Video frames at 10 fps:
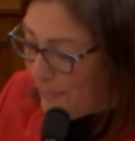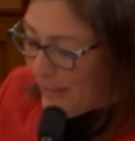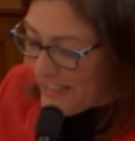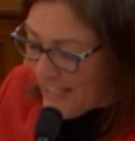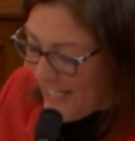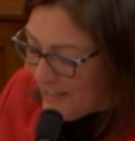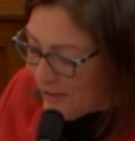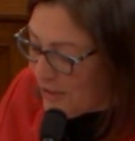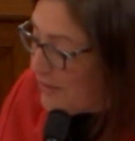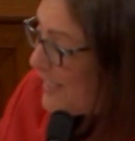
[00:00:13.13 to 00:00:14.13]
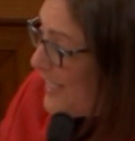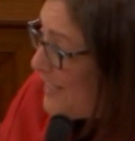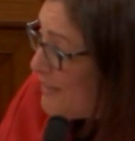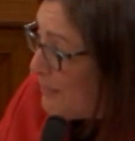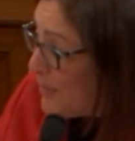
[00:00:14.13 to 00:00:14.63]
breast cancer
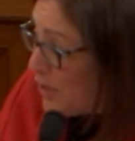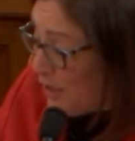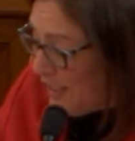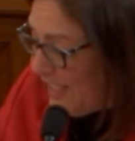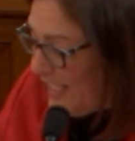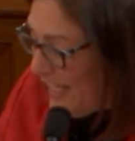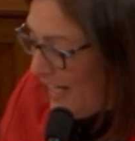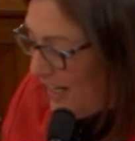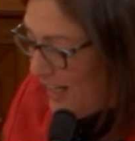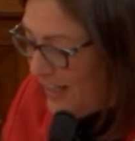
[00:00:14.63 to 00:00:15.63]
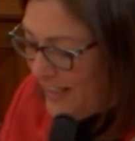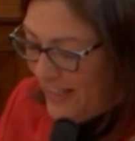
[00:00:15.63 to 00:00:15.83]
screenings, maternity care.